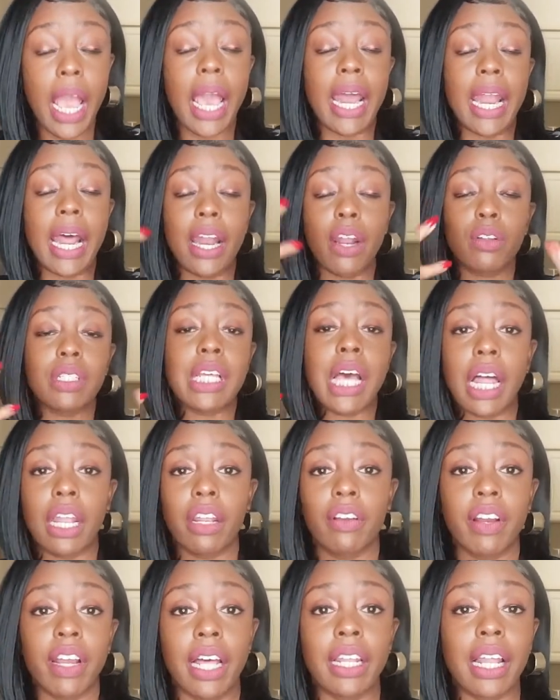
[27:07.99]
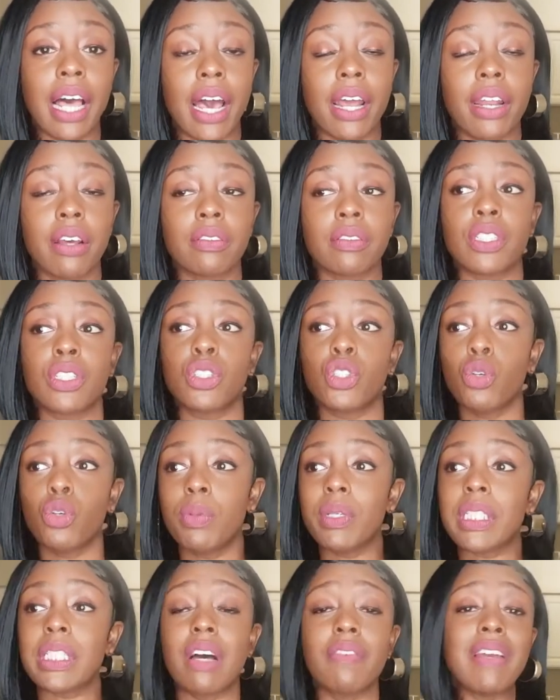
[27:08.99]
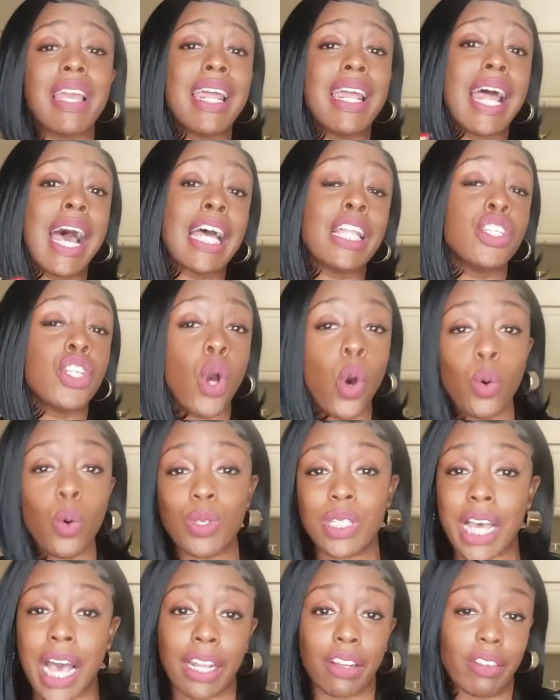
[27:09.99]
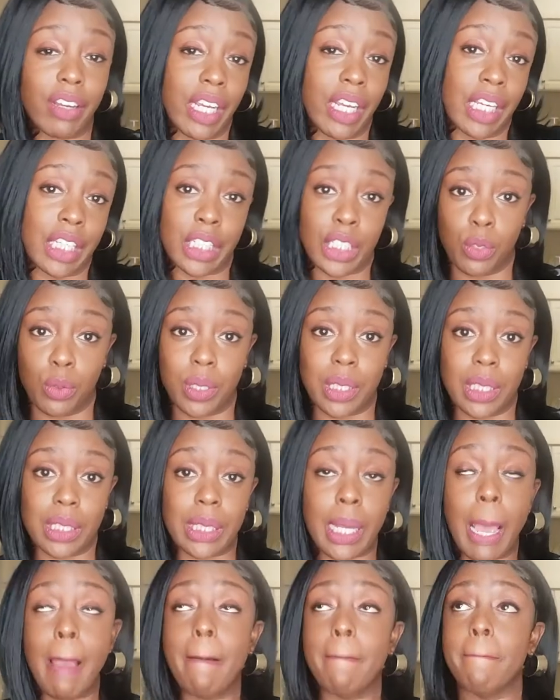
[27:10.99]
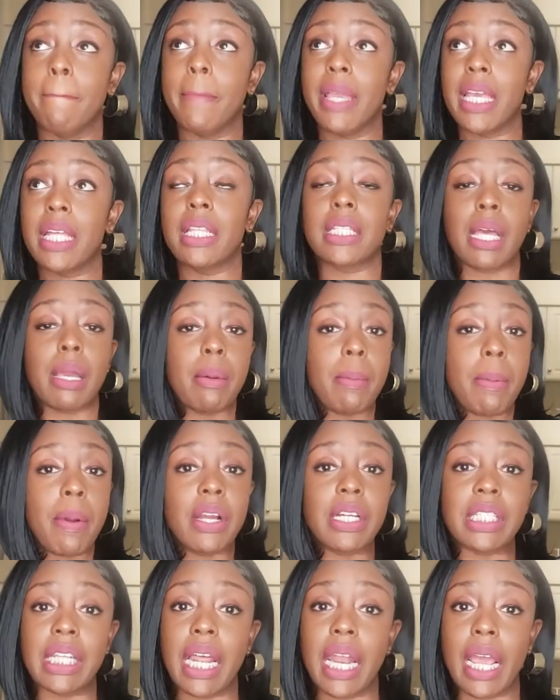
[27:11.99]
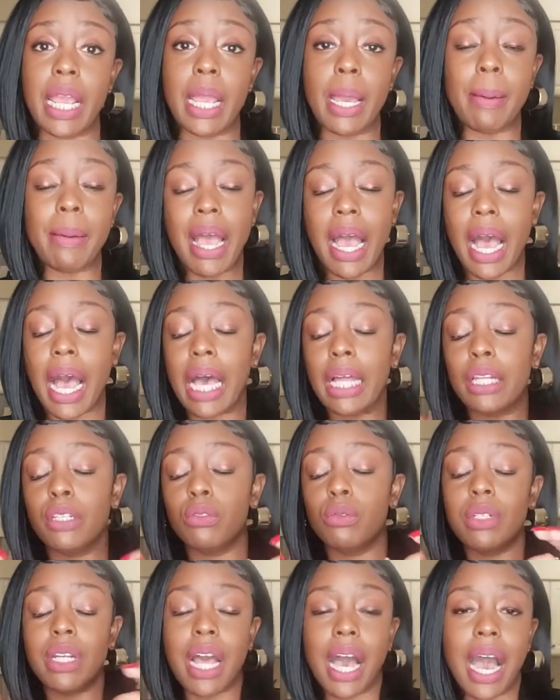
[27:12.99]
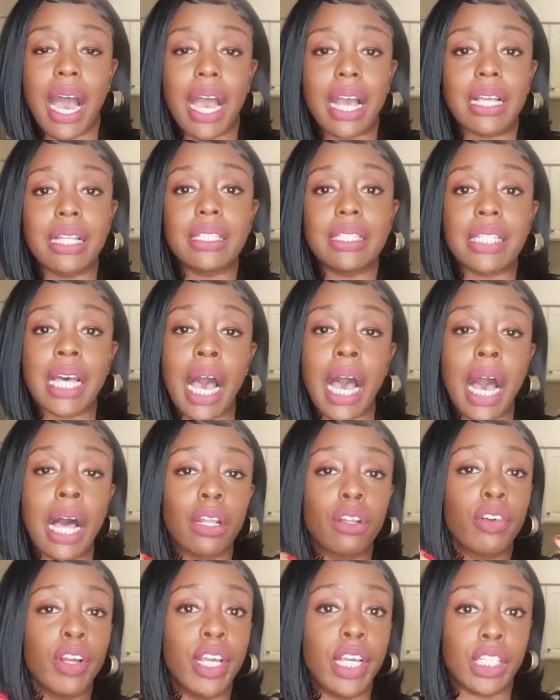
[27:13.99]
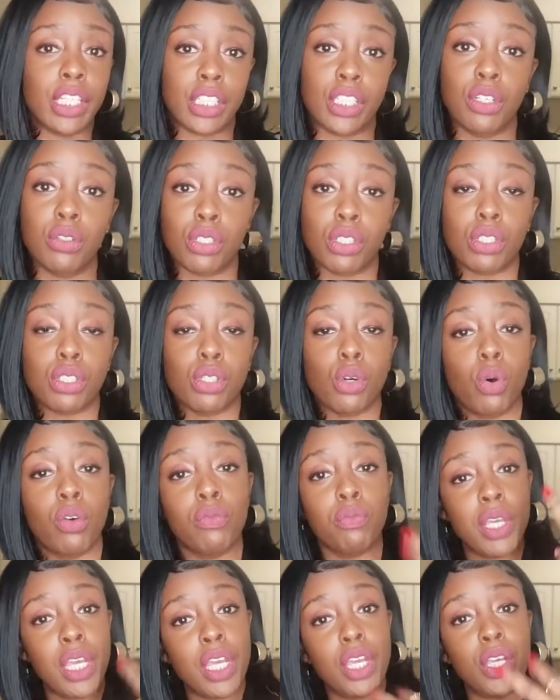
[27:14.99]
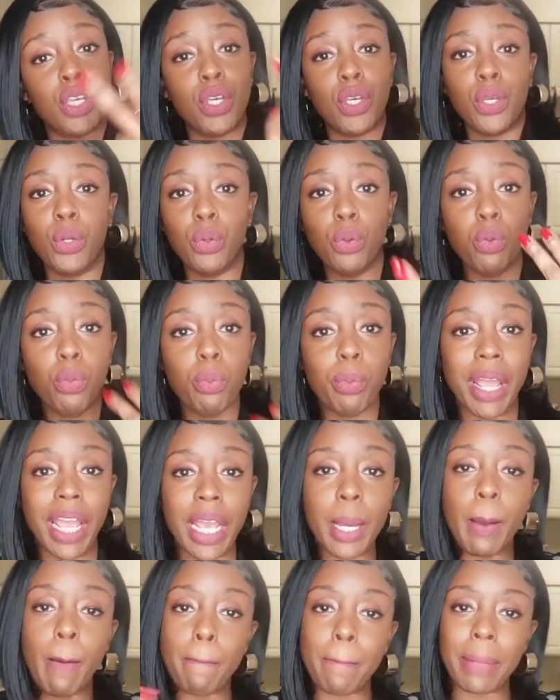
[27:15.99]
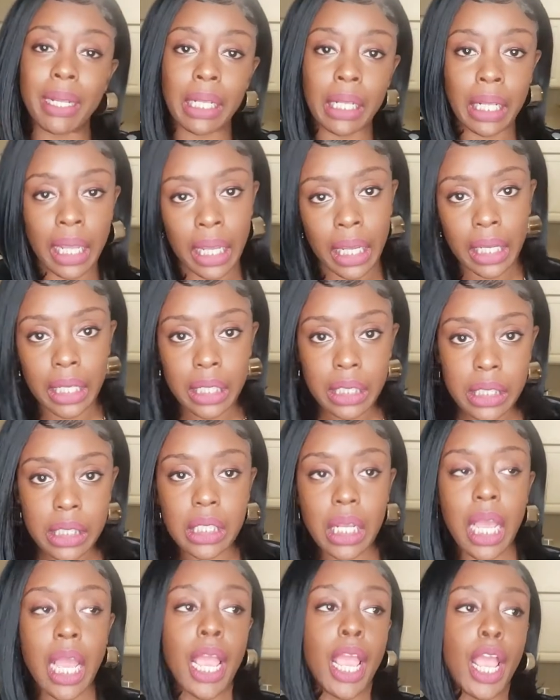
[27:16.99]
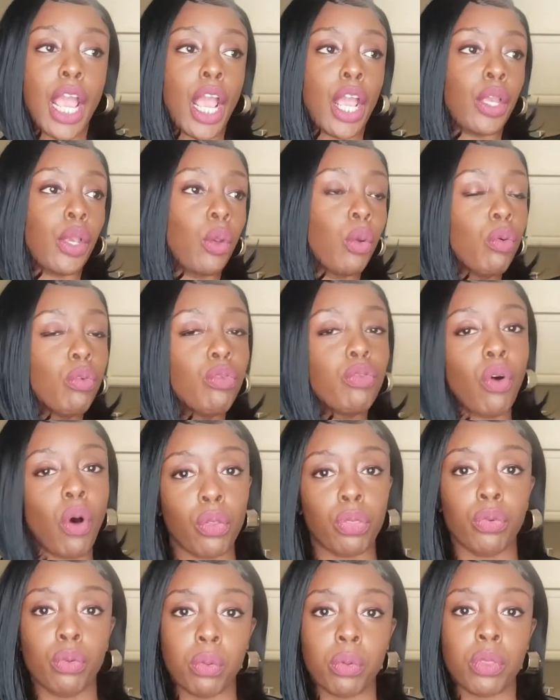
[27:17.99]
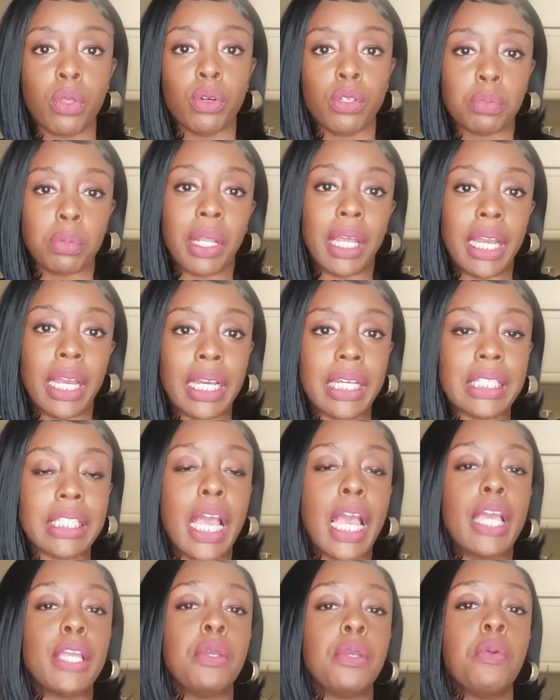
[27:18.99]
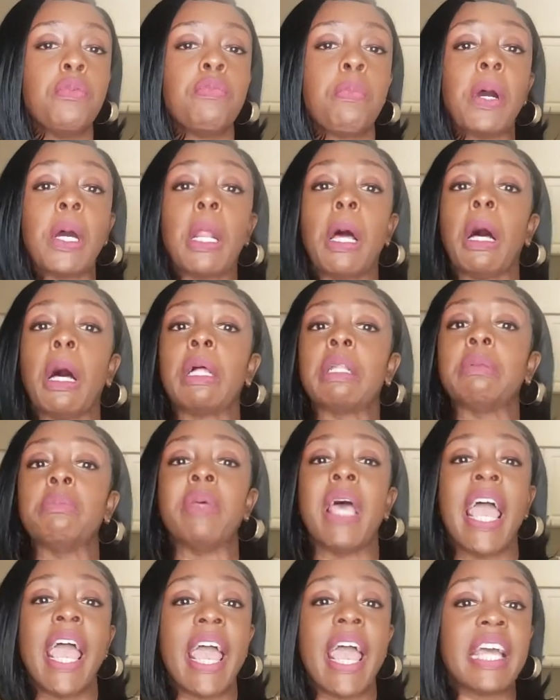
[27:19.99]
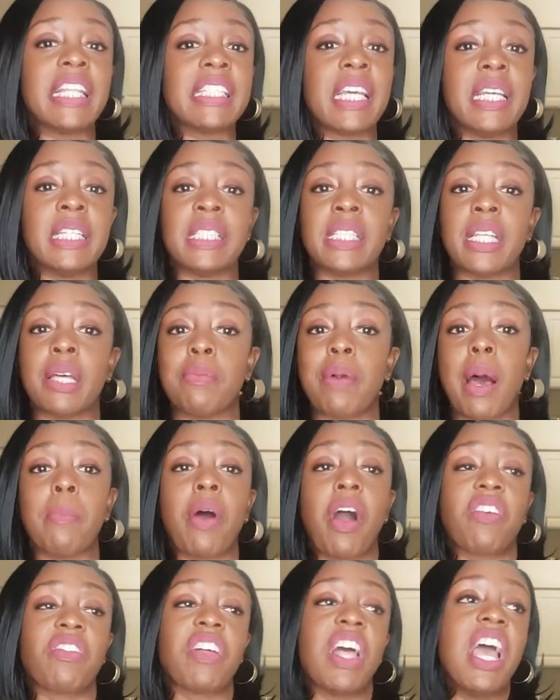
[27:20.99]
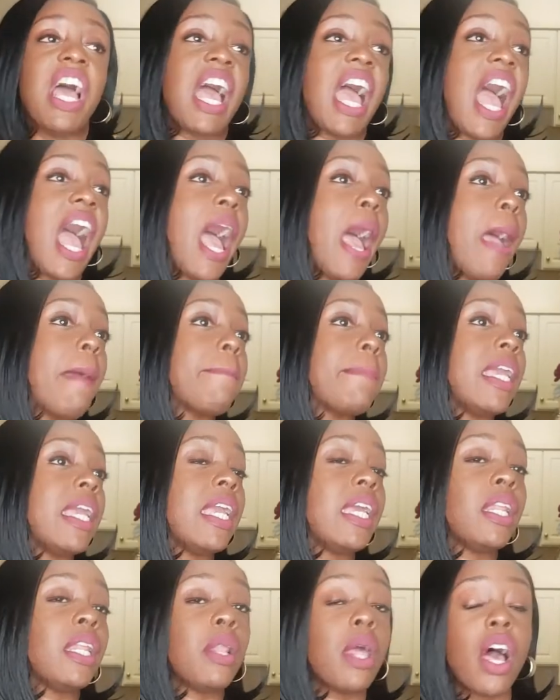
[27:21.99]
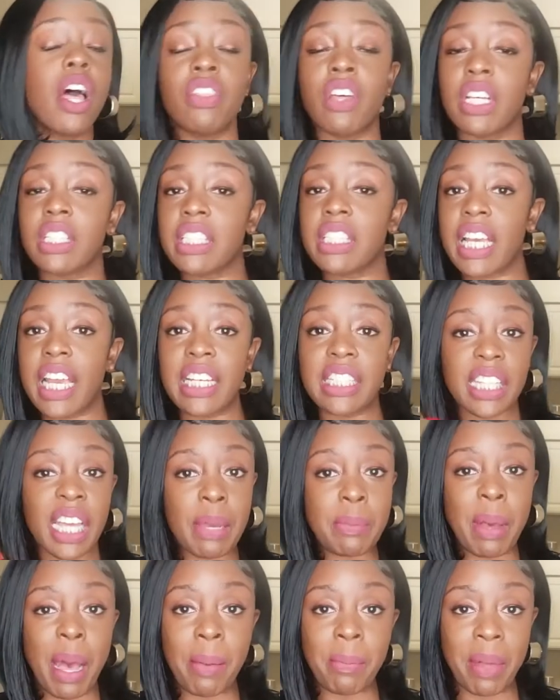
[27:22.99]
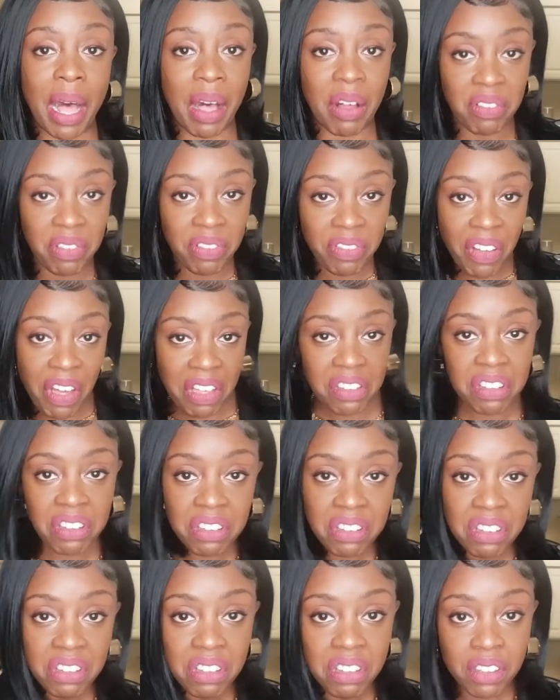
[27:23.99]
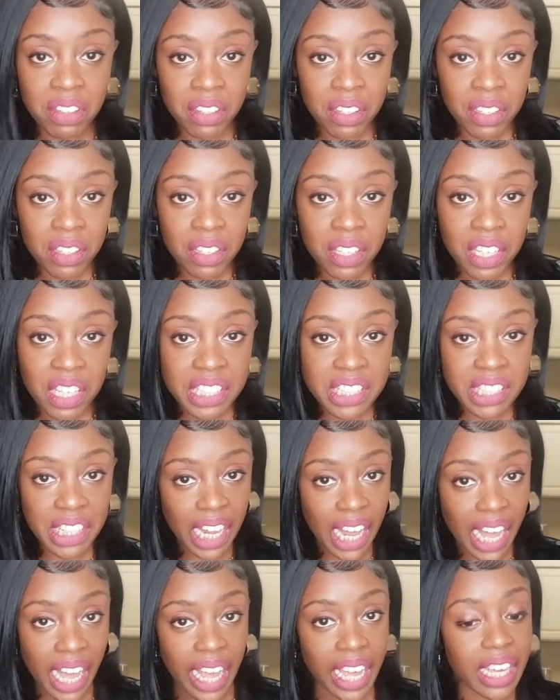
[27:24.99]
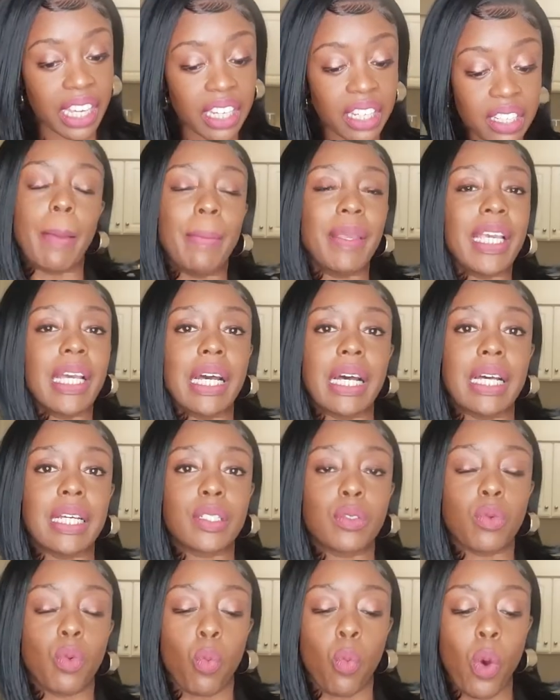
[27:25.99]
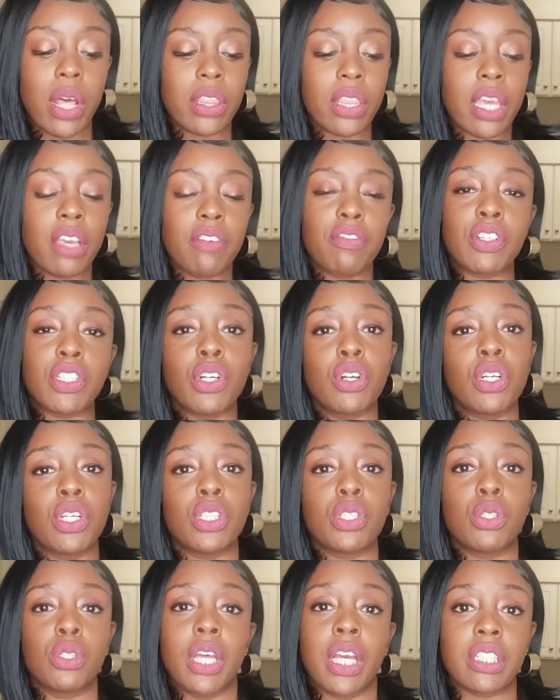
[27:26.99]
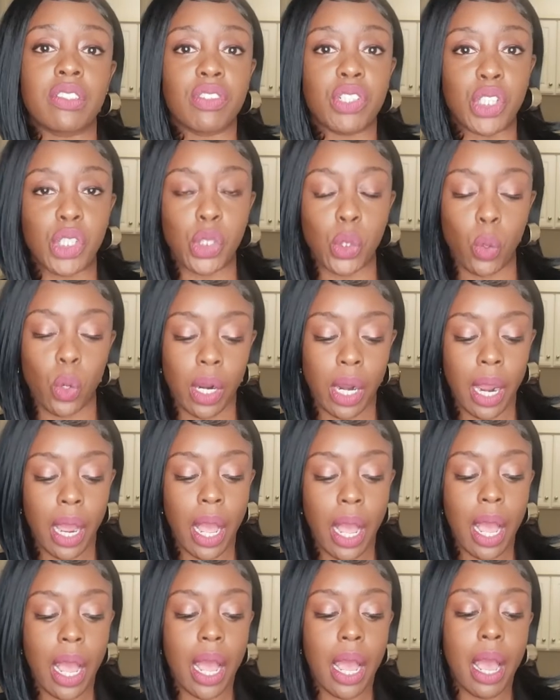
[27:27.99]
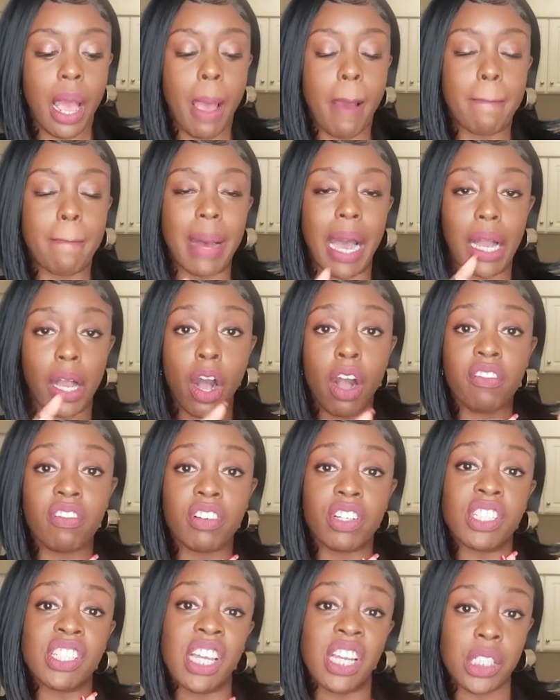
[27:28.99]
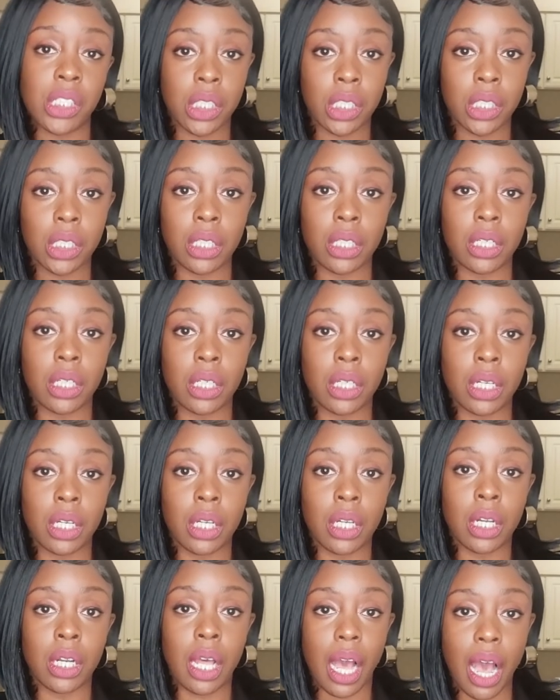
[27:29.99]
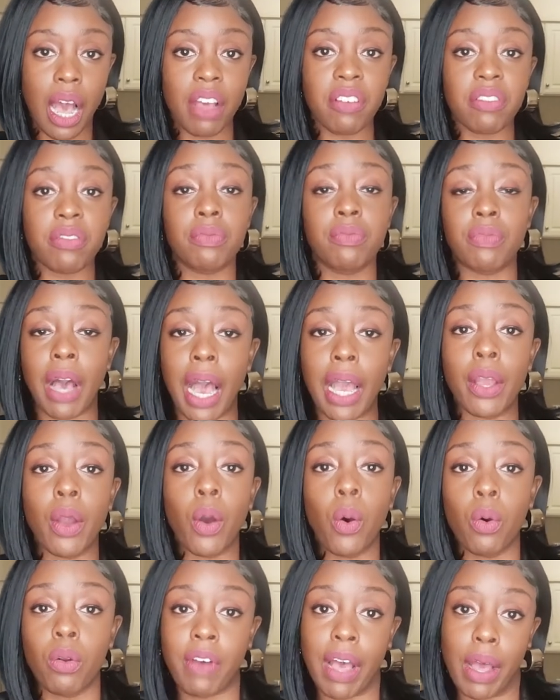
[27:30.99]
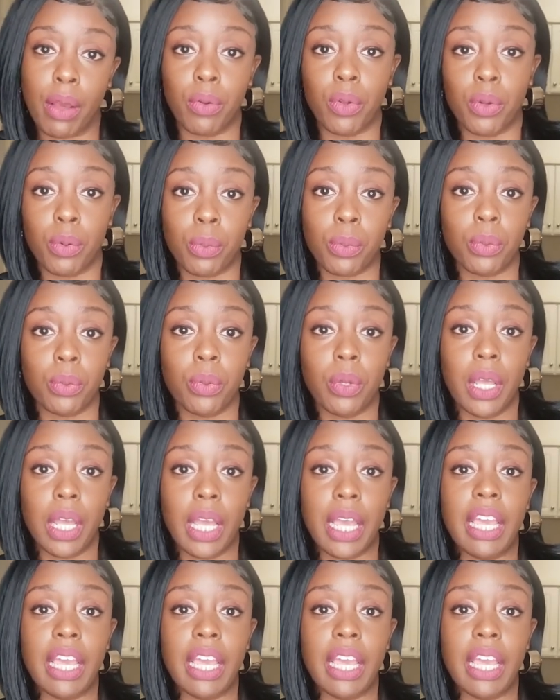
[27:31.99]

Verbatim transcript: And I don't tolerate a lot of stupid stuff and I don't tolerate excuses me, the type of person that I am, I do not tolerate excuses. So if me you make plans and you fall through those plans, you put a bad taste in my mouth. I mean, the taste in my mouth is like, because one thing for certain and two things for sure, my conversation, I, I hold valuable.